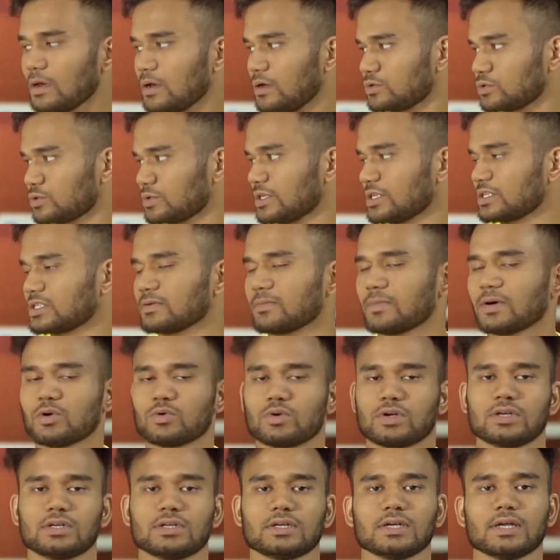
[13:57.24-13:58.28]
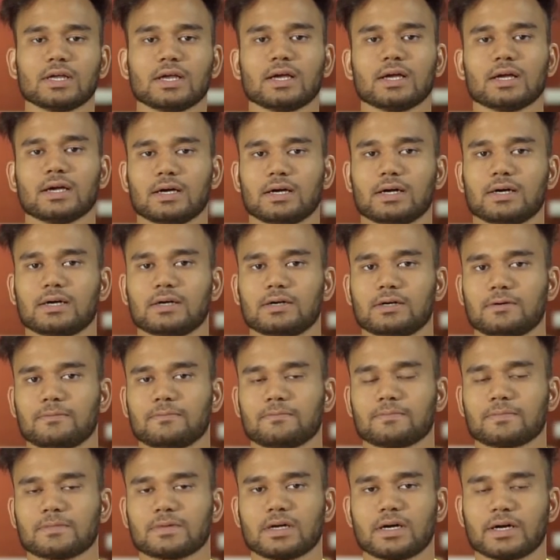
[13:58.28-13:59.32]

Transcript: So that's about it. Um,